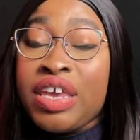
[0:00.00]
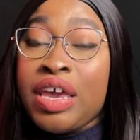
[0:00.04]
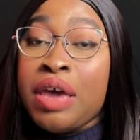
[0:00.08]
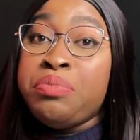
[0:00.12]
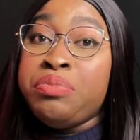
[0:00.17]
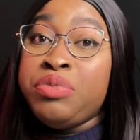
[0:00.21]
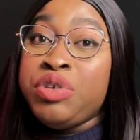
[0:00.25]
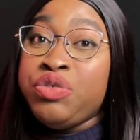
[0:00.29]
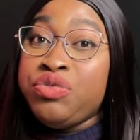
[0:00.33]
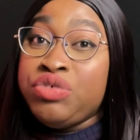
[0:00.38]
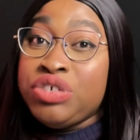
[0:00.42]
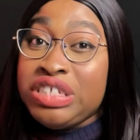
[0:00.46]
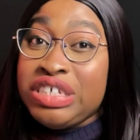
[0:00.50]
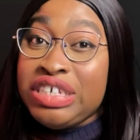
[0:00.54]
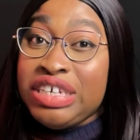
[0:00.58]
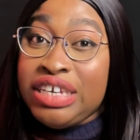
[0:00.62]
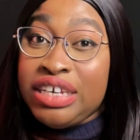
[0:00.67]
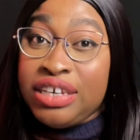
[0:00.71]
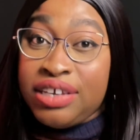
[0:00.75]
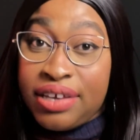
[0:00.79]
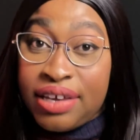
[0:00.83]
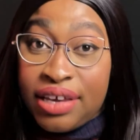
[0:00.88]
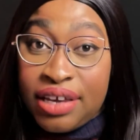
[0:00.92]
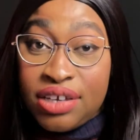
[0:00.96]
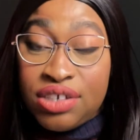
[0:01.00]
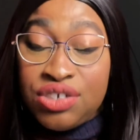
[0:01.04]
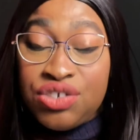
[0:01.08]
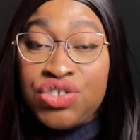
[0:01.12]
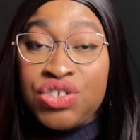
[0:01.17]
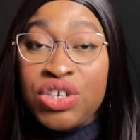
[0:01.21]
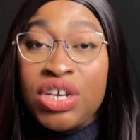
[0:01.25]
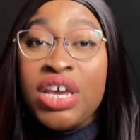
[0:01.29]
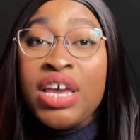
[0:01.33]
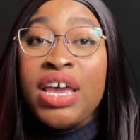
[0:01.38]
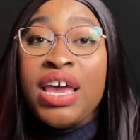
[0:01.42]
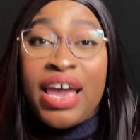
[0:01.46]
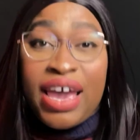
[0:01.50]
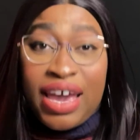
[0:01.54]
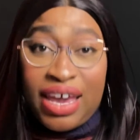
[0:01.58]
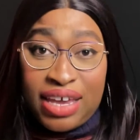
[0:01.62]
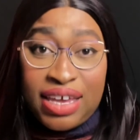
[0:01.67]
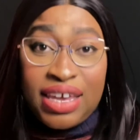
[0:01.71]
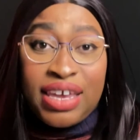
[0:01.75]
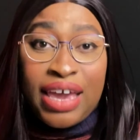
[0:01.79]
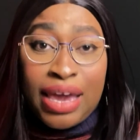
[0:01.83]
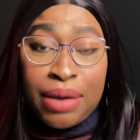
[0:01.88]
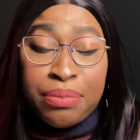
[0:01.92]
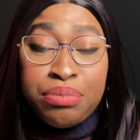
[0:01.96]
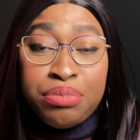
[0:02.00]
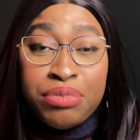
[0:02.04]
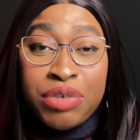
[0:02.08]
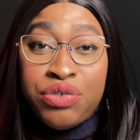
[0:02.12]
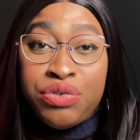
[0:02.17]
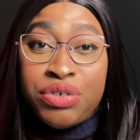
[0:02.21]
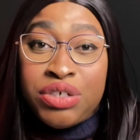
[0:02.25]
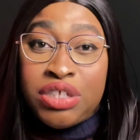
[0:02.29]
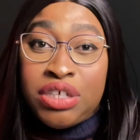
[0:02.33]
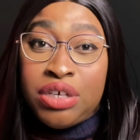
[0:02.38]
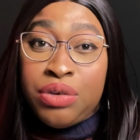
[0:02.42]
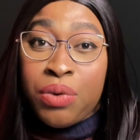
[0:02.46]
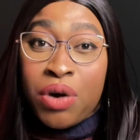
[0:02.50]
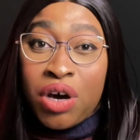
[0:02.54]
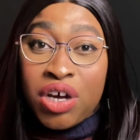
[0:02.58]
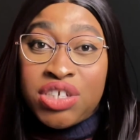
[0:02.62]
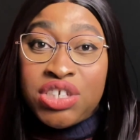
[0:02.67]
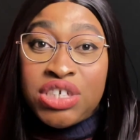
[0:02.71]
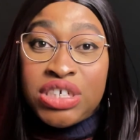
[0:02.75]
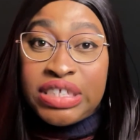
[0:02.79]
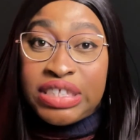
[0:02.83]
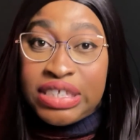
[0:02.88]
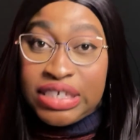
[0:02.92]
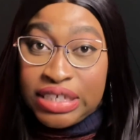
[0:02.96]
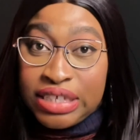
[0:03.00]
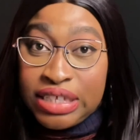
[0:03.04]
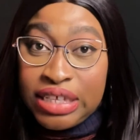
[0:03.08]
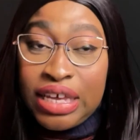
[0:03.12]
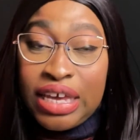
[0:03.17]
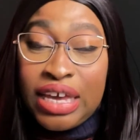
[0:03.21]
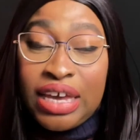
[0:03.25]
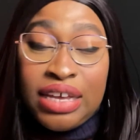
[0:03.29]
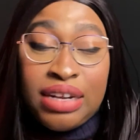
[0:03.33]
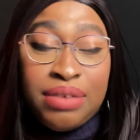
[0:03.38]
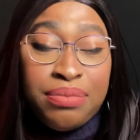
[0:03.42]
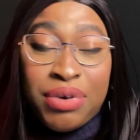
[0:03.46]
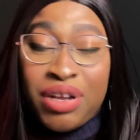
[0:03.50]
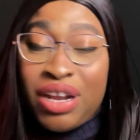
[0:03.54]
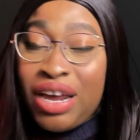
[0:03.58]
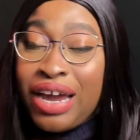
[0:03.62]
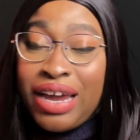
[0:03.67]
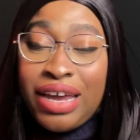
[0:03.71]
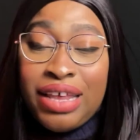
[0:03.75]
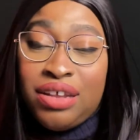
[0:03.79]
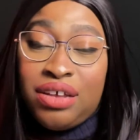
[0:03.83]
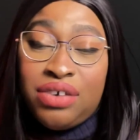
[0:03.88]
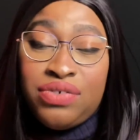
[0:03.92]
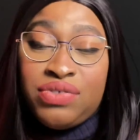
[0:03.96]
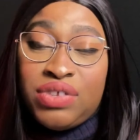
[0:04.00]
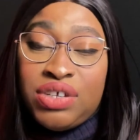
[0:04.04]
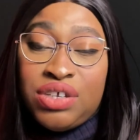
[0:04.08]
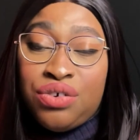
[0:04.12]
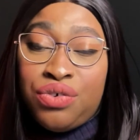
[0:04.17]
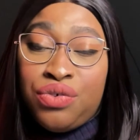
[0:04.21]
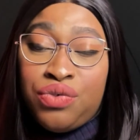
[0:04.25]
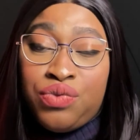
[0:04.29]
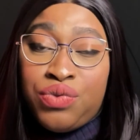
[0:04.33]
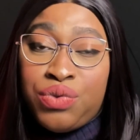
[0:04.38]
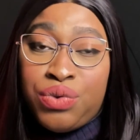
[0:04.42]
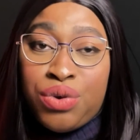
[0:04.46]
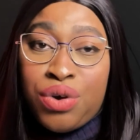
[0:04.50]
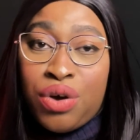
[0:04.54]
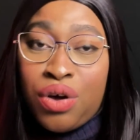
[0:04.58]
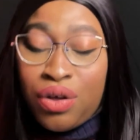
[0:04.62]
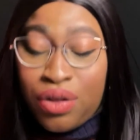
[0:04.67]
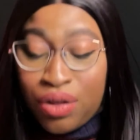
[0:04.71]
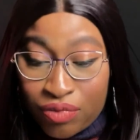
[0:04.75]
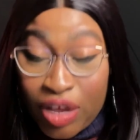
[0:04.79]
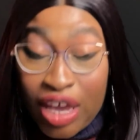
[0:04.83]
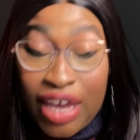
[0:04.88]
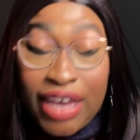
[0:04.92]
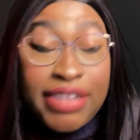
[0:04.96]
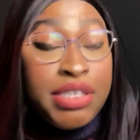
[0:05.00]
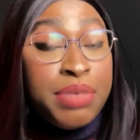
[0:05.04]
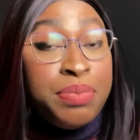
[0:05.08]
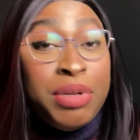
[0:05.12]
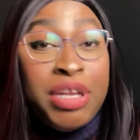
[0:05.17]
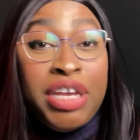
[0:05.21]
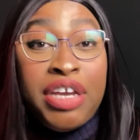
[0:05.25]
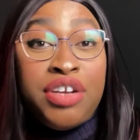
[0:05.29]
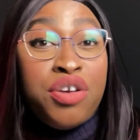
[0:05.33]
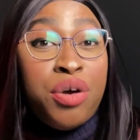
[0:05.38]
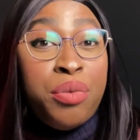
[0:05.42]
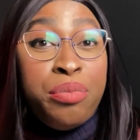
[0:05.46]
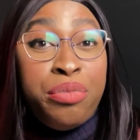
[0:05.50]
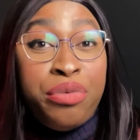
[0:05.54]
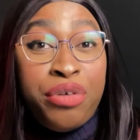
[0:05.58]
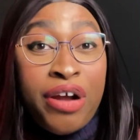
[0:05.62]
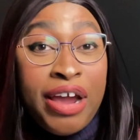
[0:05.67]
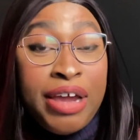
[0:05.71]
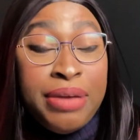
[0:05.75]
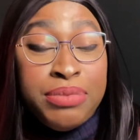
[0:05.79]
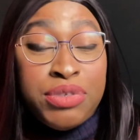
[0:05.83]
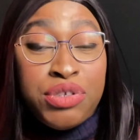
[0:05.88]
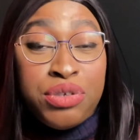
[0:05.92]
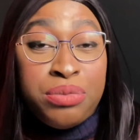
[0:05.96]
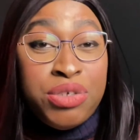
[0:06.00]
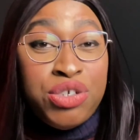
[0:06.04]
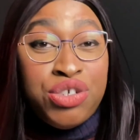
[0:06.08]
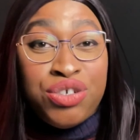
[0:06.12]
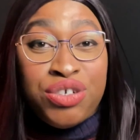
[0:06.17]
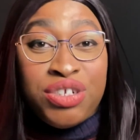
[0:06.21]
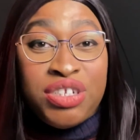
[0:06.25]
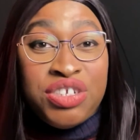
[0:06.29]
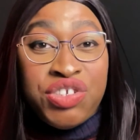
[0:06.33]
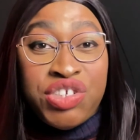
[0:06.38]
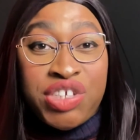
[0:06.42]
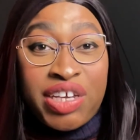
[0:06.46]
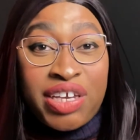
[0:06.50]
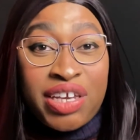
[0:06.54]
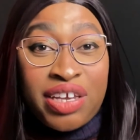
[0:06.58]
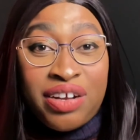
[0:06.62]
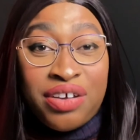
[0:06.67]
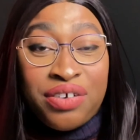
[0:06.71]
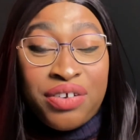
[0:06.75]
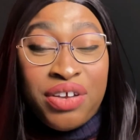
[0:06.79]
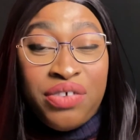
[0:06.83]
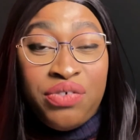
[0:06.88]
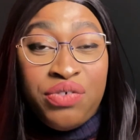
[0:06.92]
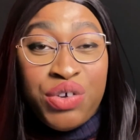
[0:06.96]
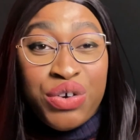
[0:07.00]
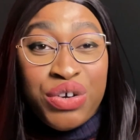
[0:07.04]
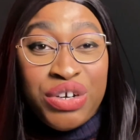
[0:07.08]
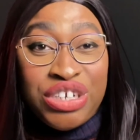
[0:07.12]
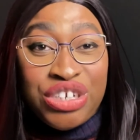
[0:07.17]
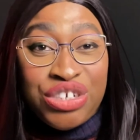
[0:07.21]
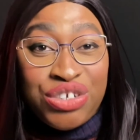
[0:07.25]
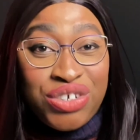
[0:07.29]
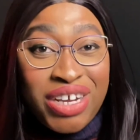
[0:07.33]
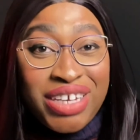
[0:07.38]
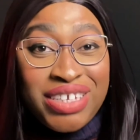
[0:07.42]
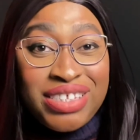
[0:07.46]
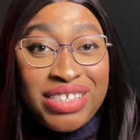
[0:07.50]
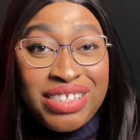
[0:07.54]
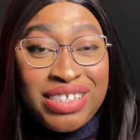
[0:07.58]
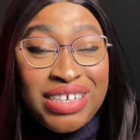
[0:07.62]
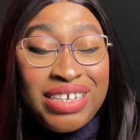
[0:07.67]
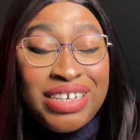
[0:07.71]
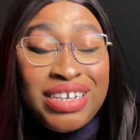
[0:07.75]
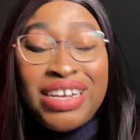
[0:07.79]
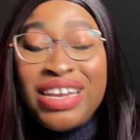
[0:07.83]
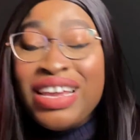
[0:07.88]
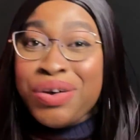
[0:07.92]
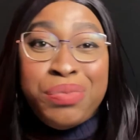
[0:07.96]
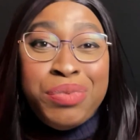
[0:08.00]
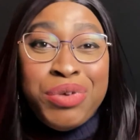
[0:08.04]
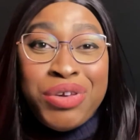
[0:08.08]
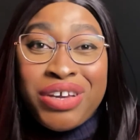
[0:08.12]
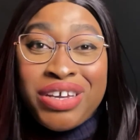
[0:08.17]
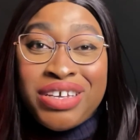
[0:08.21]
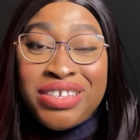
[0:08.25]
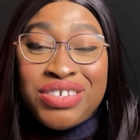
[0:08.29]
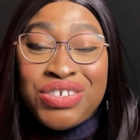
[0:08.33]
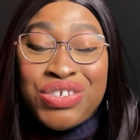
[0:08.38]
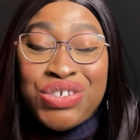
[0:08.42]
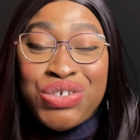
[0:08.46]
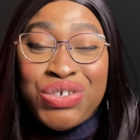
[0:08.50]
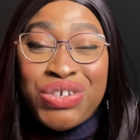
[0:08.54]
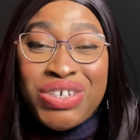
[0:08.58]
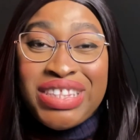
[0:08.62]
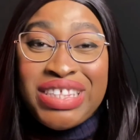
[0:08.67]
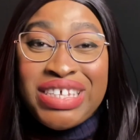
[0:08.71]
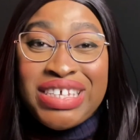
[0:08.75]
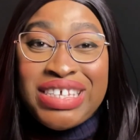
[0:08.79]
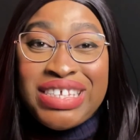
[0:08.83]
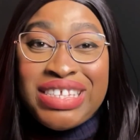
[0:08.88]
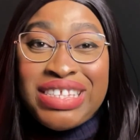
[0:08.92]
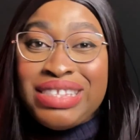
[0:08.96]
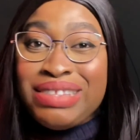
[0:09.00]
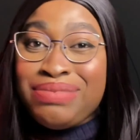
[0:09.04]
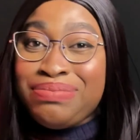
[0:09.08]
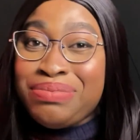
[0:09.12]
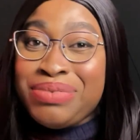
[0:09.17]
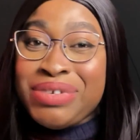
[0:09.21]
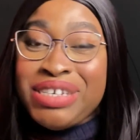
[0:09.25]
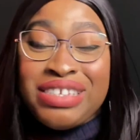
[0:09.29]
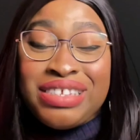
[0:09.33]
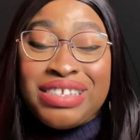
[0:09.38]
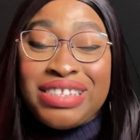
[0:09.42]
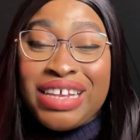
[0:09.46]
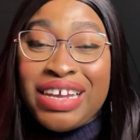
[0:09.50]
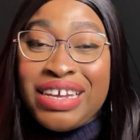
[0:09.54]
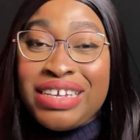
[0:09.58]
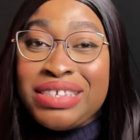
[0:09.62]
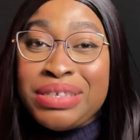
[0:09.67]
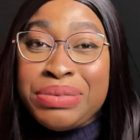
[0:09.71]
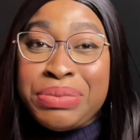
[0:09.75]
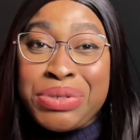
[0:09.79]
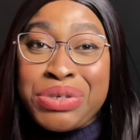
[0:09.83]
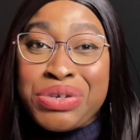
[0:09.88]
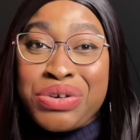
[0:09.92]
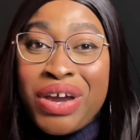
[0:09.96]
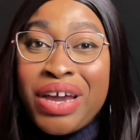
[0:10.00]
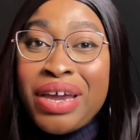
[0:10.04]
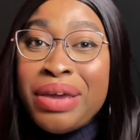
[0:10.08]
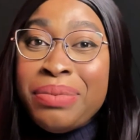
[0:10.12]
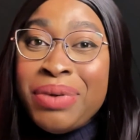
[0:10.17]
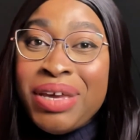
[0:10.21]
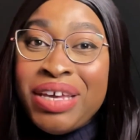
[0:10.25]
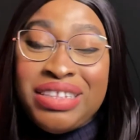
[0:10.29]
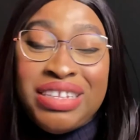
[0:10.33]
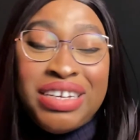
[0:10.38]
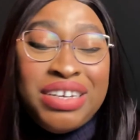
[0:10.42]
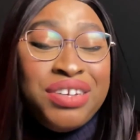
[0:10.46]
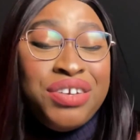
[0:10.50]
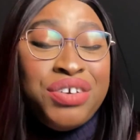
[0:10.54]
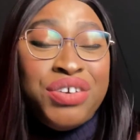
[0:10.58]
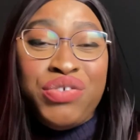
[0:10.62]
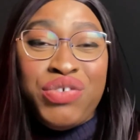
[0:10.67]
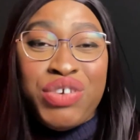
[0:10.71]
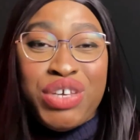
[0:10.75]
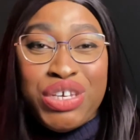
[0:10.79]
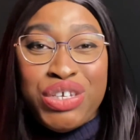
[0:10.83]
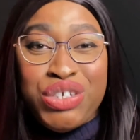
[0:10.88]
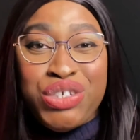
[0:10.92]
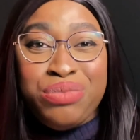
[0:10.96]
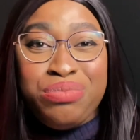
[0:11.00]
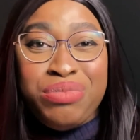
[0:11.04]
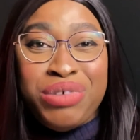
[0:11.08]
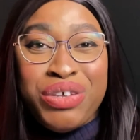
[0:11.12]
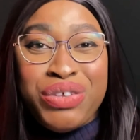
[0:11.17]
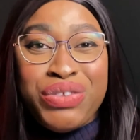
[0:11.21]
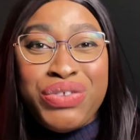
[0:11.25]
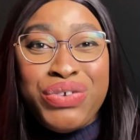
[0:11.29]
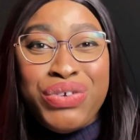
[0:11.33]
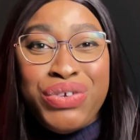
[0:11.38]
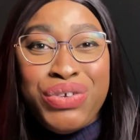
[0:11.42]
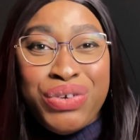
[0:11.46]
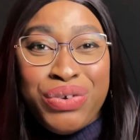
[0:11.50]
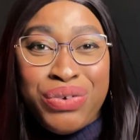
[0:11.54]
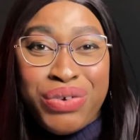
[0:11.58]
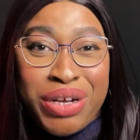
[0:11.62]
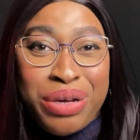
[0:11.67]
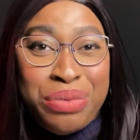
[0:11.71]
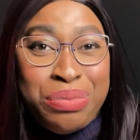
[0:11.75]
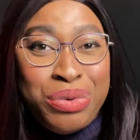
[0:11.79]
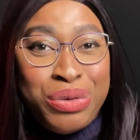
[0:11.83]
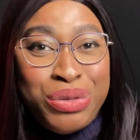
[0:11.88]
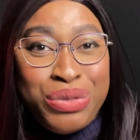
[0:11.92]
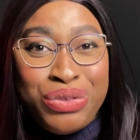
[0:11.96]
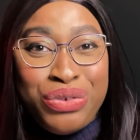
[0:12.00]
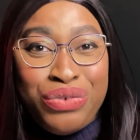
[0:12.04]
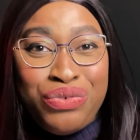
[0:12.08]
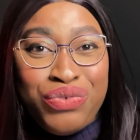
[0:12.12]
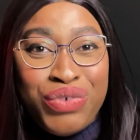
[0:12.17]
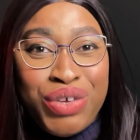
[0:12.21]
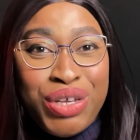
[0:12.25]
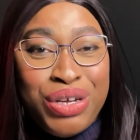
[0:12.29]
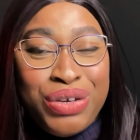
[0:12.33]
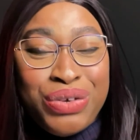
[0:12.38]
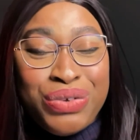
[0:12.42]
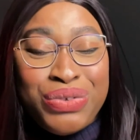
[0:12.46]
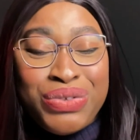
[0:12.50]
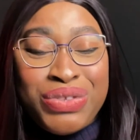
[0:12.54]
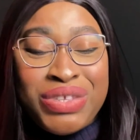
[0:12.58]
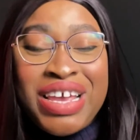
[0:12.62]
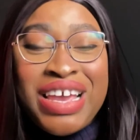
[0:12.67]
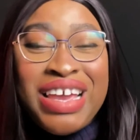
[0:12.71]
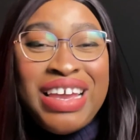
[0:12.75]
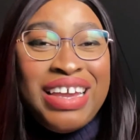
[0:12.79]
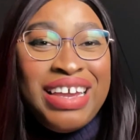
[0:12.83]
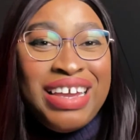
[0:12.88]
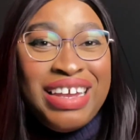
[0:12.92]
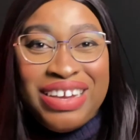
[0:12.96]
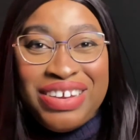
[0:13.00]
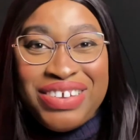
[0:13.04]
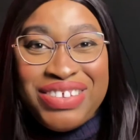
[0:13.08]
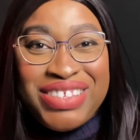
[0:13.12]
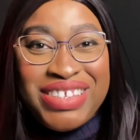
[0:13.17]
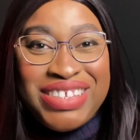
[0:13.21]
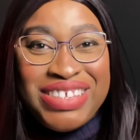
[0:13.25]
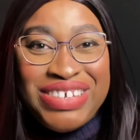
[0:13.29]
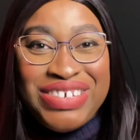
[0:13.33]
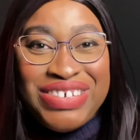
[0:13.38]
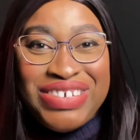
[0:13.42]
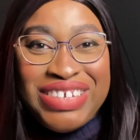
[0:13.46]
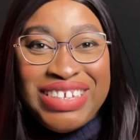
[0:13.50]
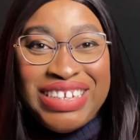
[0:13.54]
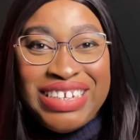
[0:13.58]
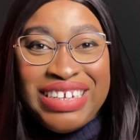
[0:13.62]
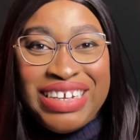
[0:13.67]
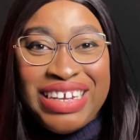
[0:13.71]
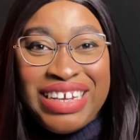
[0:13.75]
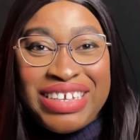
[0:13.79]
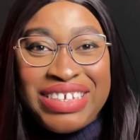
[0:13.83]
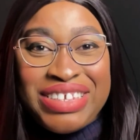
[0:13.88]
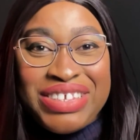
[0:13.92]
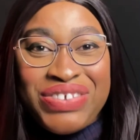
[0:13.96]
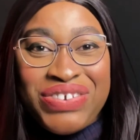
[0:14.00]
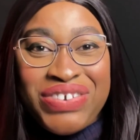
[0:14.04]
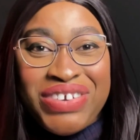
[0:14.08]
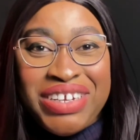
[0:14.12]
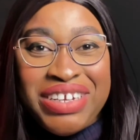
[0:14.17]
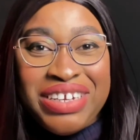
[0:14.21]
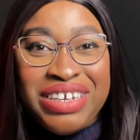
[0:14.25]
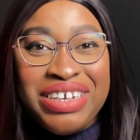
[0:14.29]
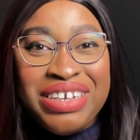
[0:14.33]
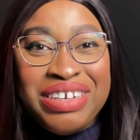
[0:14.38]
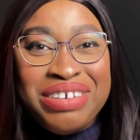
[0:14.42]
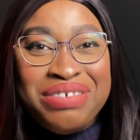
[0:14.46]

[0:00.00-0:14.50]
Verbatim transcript: kept me really engaged and kept me really watching till the end, but I loved it overall. It's playing on Prime, so be sure to check it out if you're interested. Hope you guys enjoyed this. Please like, subscribe, hit that notification bell so you know when I post new videos, and I'll see you in the next one.